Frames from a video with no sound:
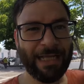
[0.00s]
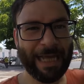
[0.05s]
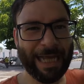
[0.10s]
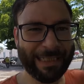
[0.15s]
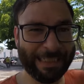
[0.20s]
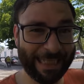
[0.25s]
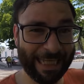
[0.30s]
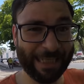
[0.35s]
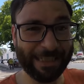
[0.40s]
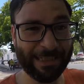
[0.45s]

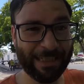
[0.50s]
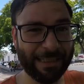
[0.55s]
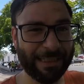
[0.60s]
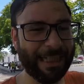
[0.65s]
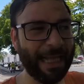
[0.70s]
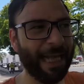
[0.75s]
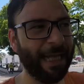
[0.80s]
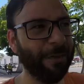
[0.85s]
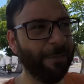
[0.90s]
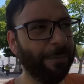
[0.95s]
at the end of the
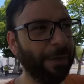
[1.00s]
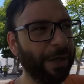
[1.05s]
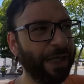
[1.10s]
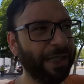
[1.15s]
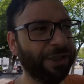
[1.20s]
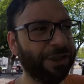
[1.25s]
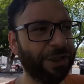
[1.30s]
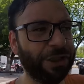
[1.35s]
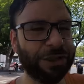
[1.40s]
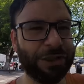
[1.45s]
day but
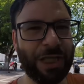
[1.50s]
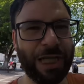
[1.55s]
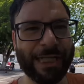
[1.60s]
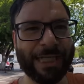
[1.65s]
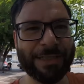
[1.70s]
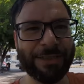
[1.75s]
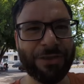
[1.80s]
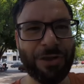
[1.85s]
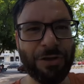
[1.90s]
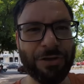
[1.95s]
it's just like
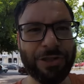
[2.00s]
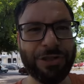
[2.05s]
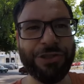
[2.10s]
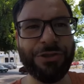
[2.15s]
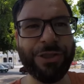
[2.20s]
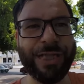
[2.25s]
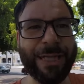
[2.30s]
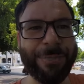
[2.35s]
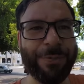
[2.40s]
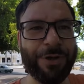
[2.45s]
as long as
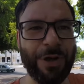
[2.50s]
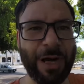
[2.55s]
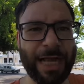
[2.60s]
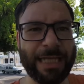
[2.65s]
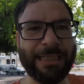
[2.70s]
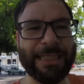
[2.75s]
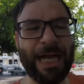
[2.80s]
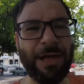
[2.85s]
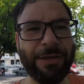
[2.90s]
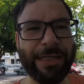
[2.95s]
you keep your
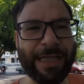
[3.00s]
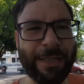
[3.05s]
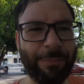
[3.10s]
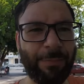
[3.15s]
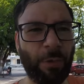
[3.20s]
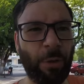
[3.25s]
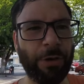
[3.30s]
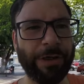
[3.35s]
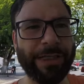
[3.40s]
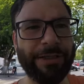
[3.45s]
head down keep
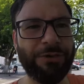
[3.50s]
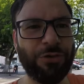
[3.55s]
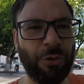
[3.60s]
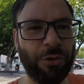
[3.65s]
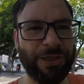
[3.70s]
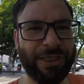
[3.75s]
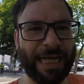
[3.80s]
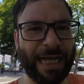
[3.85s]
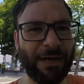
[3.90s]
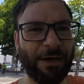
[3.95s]
working
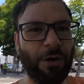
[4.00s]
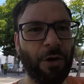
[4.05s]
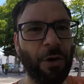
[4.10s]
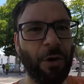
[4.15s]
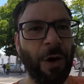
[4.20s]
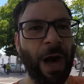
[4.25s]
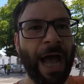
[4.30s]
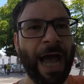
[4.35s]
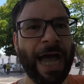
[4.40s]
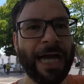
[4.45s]
towards that
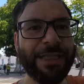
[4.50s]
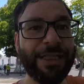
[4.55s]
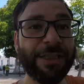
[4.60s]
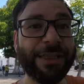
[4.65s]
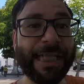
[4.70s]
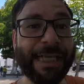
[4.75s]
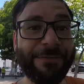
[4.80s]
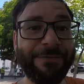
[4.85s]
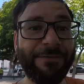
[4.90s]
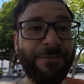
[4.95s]
goal and
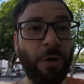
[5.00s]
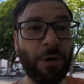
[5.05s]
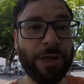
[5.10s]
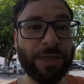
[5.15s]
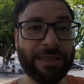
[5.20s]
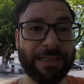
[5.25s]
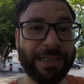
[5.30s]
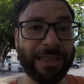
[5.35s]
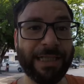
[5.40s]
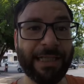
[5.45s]
just keep
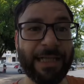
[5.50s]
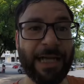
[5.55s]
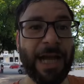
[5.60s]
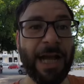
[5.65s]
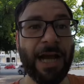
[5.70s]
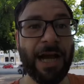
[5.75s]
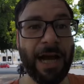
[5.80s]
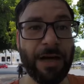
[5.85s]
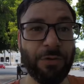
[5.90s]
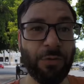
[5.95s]
focusing
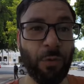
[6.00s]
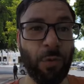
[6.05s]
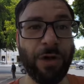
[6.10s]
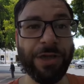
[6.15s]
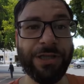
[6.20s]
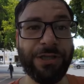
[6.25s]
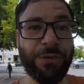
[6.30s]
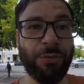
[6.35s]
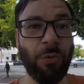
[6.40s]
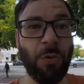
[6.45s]
on
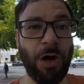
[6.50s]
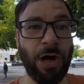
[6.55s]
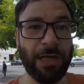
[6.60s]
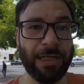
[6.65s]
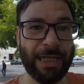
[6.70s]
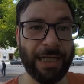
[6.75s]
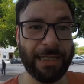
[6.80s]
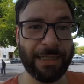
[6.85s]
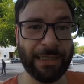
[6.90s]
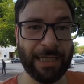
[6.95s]
what you
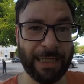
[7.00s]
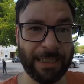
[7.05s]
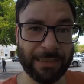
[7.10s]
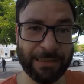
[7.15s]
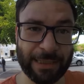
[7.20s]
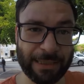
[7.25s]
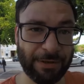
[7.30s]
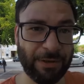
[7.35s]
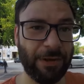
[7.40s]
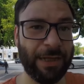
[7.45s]
want and
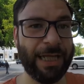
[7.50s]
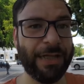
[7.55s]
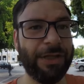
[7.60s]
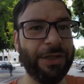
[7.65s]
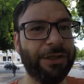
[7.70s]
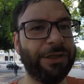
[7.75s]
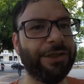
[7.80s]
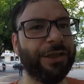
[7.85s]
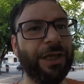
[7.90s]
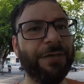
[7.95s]
and, and all that
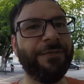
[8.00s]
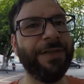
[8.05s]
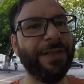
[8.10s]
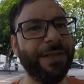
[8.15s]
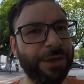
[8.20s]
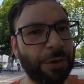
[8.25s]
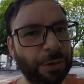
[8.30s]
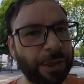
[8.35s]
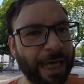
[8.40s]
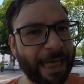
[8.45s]
good stuff
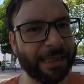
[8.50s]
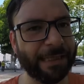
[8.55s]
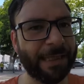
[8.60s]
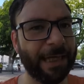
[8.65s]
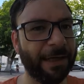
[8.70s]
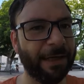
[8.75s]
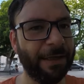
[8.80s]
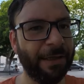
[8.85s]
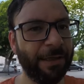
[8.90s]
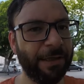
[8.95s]
and you'll get
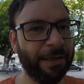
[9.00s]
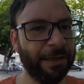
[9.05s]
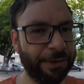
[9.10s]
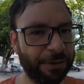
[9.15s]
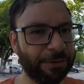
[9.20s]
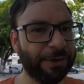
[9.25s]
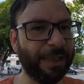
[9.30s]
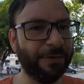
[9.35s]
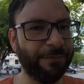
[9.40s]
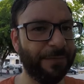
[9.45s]
there
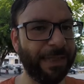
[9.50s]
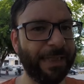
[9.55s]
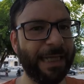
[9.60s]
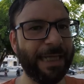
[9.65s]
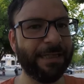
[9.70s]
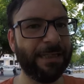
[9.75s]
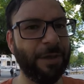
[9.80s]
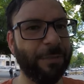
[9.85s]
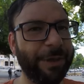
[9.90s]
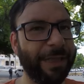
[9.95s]
you'll definitely
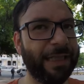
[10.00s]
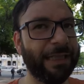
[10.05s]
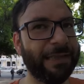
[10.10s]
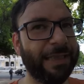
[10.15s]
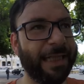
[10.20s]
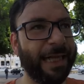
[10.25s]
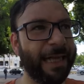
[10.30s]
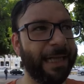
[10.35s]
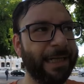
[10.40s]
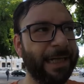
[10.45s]
get there because
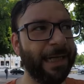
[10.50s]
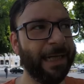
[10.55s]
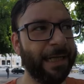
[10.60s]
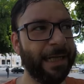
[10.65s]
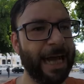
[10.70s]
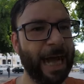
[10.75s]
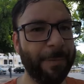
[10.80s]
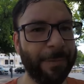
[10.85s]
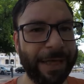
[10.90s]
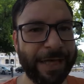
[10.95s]
again,
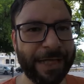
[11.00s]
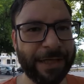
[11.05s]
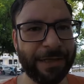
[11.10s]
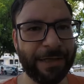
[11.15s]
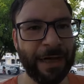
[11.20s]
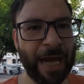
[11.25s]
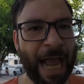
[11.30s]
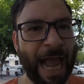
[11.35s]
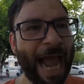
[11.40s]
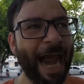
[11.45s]
I'm
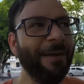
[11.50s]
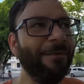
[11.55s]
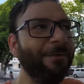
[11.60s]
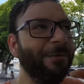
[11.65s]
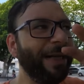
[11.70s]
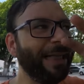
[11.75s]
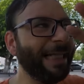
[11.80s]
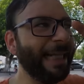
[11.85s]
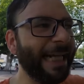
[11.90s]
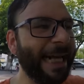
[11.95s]
here.
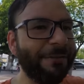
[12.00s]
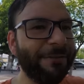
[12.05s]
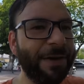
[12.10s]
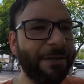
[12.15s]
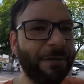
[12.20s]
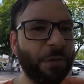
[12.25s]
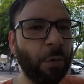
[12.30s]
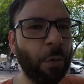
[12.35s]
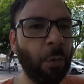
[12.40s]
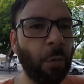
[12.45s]
Everything I've
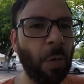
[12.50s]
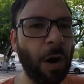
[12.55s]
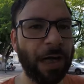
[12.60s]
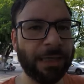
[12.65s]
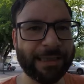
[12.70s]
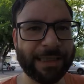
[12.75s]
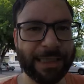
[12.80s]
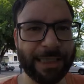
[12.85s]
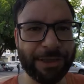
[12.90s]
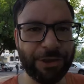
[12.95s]
ever
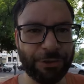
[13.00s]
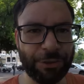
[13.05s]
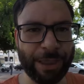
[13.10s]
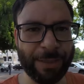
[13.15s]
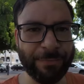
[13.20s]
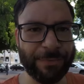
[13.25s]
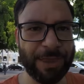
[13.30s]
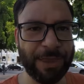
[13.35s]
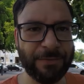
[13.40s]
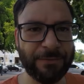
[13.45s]
wanted and
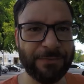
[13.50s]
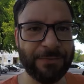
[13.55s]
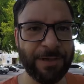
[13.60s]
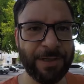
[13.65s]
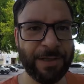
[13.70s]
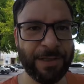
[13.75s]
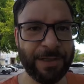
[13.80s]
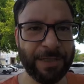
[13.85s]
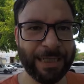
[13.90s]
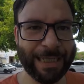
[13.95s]
dreamed of
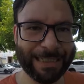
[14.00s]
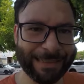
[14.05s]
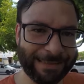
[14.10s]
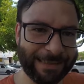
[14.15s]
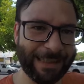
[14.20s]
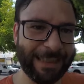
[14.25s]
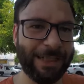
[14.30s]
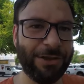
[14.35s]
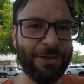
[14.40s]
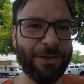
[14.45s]

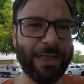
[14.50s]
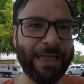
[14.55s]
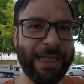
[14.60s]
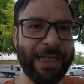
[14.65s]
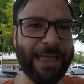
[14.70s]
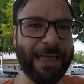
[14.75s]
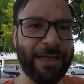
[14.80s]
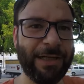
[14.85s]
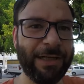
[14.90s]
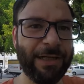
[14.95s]
is literally
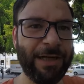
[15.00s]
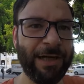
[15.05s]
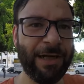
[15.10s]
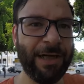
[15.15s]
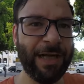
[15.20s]
here